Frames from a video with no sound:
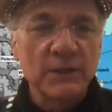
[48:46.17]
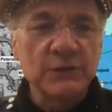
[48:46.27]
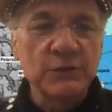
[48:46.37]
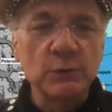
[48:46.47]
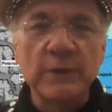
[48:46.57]

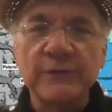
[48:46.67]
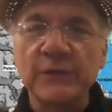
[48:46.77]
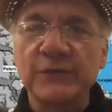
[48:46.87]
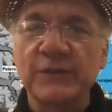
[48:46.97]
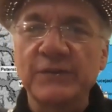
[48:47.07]
2
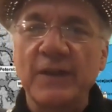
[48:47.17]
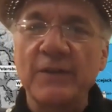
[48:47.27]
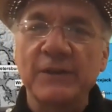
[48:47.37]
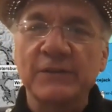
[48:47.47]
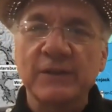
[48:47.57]
rivers in
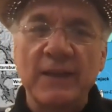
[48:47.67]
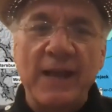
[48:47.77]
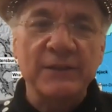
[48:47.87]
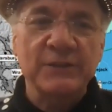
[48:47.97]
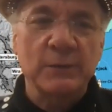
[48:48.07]
Southeast
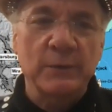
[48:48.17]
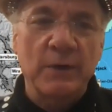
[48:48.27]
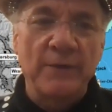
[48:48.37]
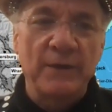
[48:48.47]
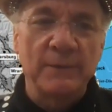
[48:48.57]
Alaska were
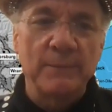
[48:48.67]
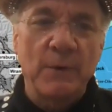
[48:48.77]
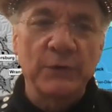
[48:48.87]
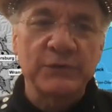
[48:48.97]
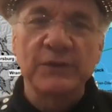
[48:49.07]
on the
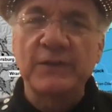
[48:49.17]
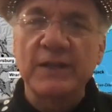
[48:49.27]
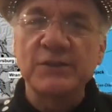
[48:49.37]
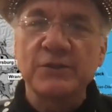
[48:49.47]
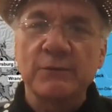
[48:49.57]
most
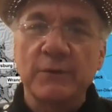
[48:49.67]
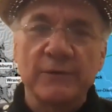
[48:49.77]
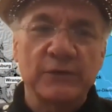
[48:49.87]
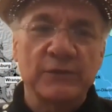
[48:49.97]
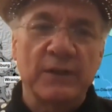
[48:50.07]
endangered
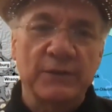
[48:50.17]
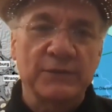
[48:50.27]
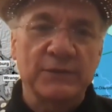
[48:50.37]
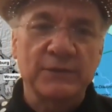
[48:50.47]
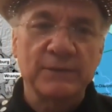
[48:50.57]
rivers list.